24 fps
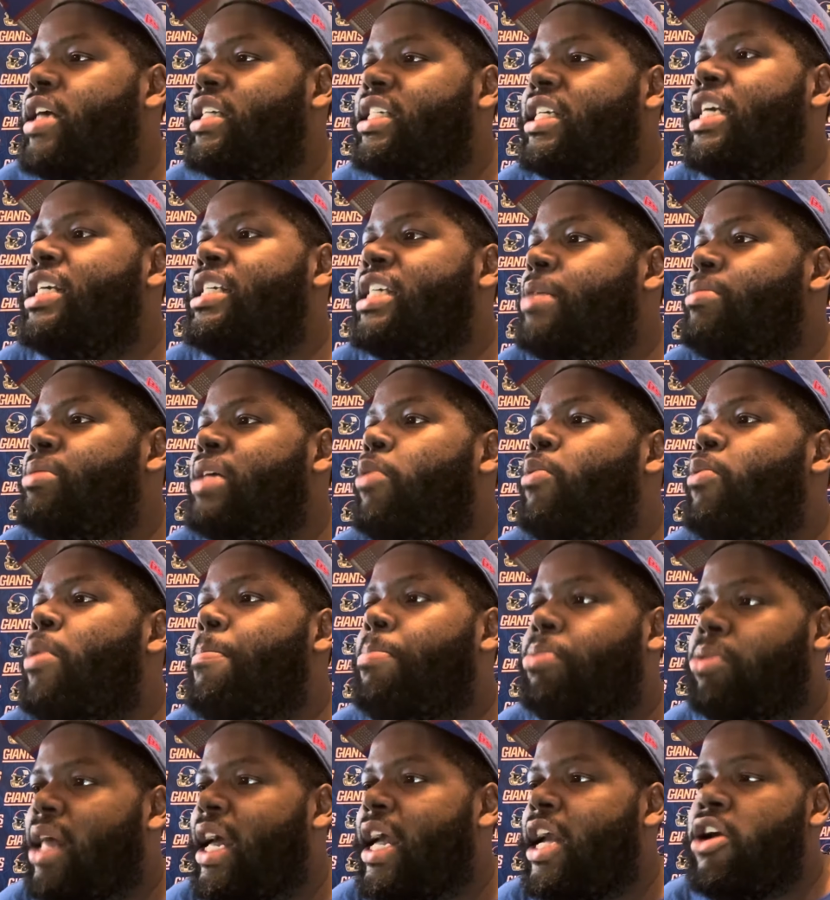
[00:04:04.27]
seems like when
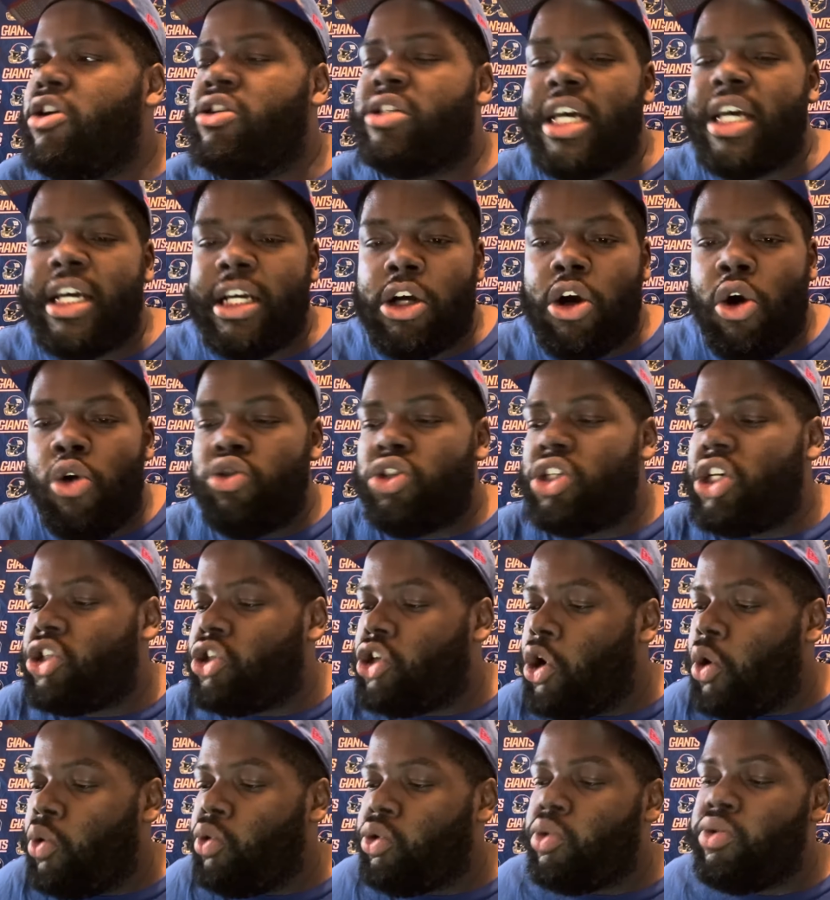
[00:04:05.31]
players and coaches
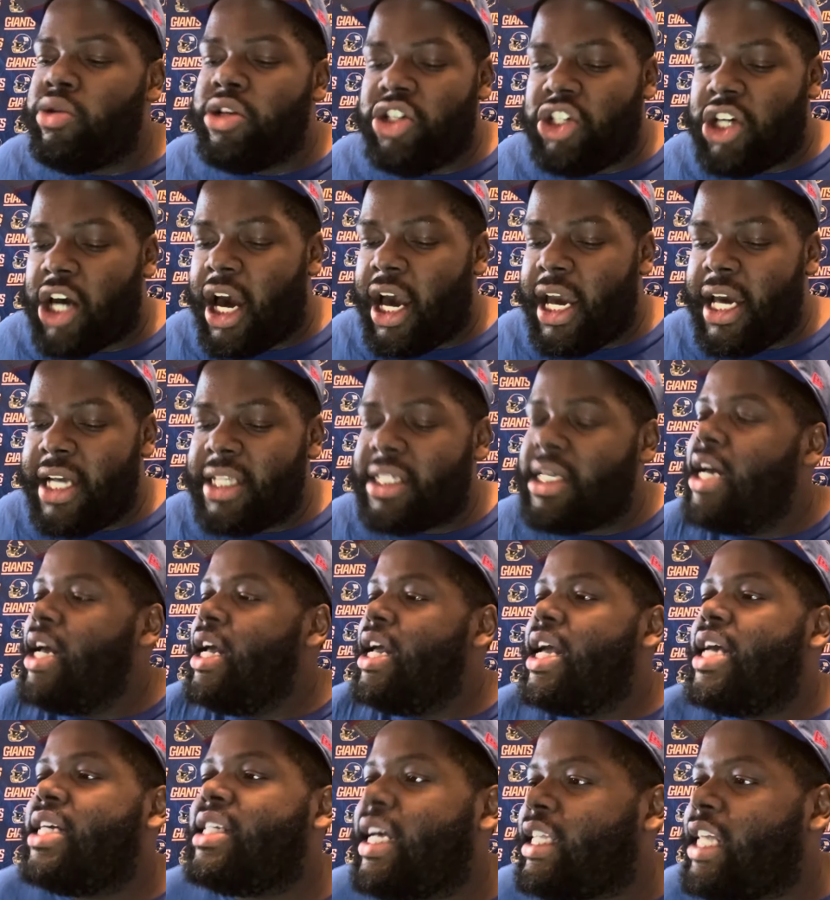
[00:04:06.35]
go through the Giants,
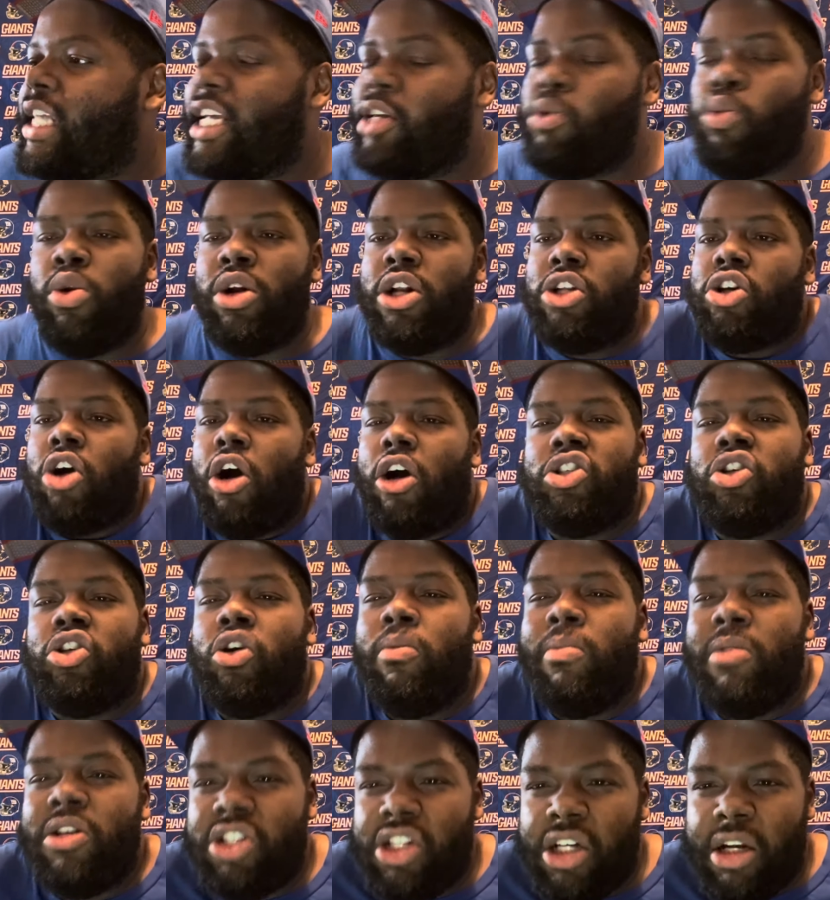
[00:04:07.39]
it's like they want to talk so
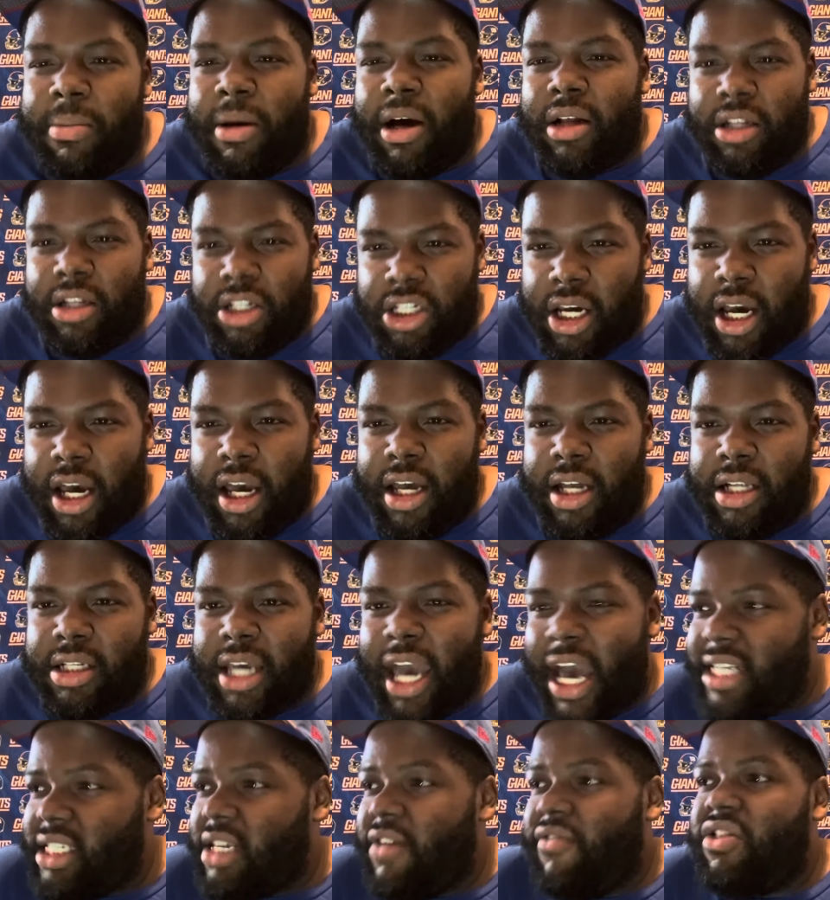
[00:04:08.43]
much shit about the Giants
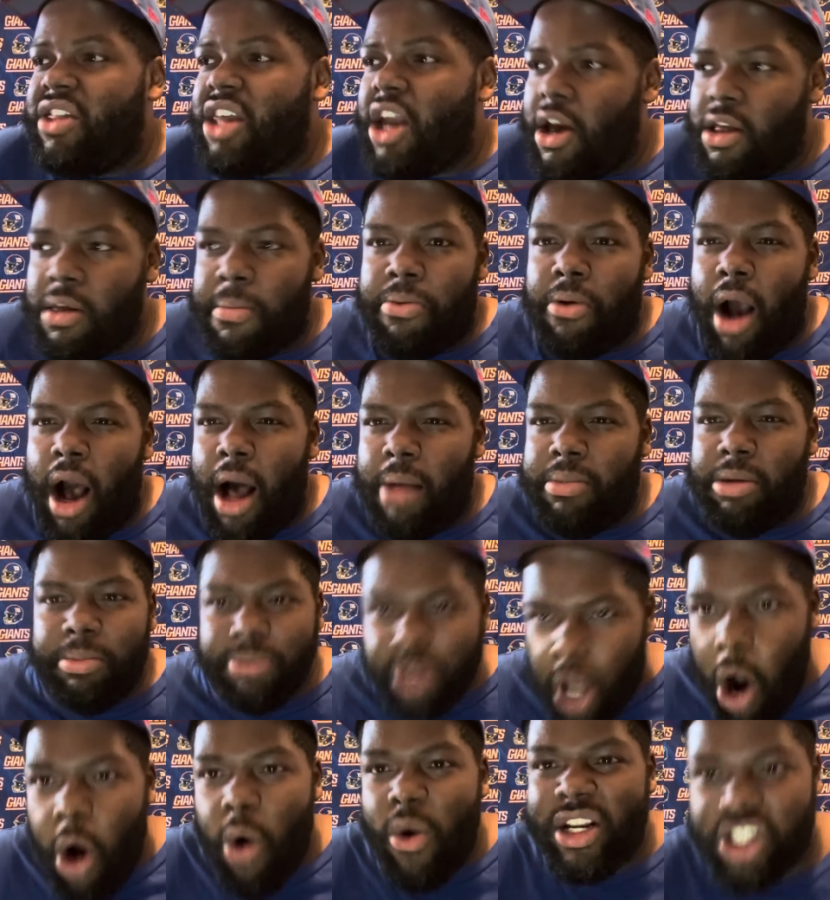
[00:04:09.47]
as if they're the problem.
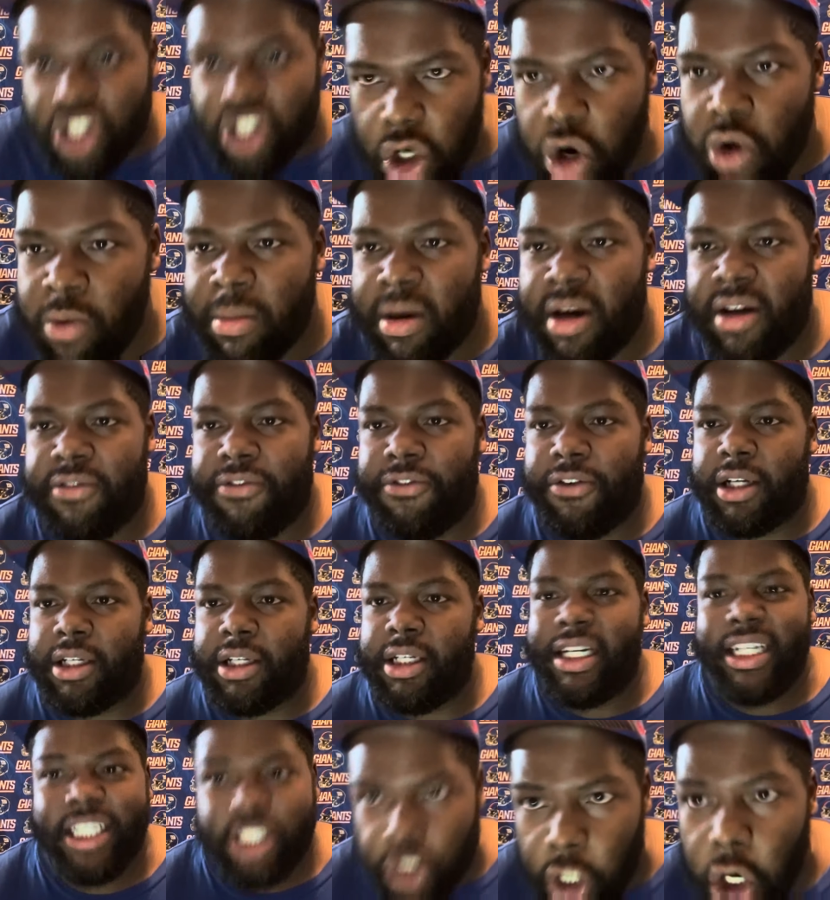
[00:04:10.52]
No, it's you,
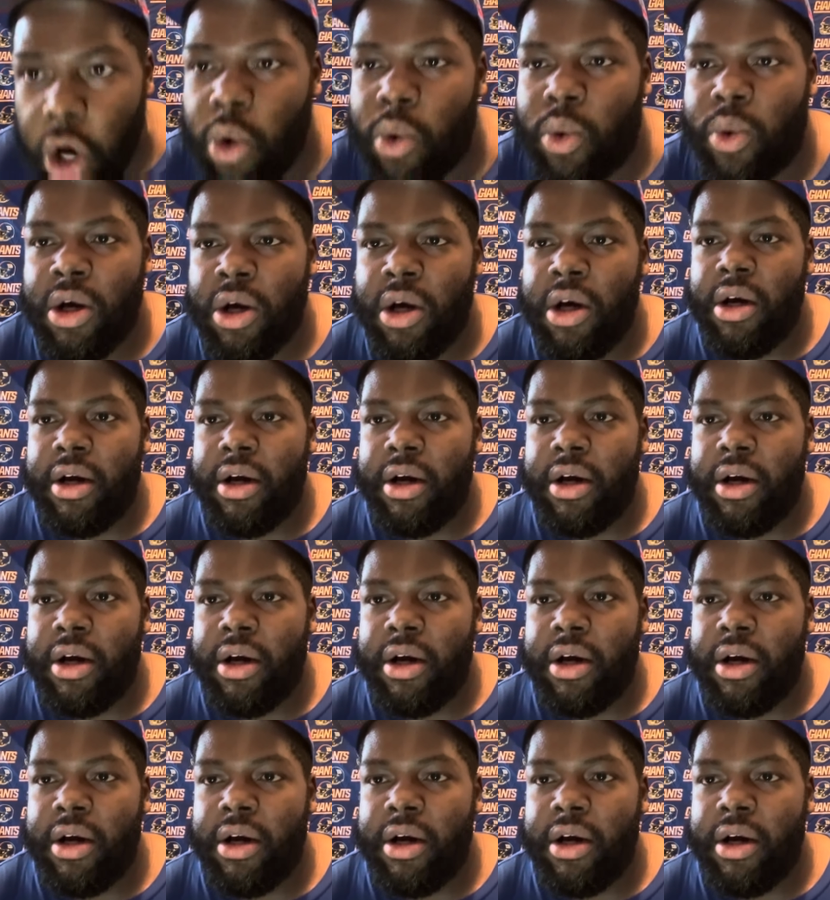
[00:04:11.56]
motherfucker. It's you.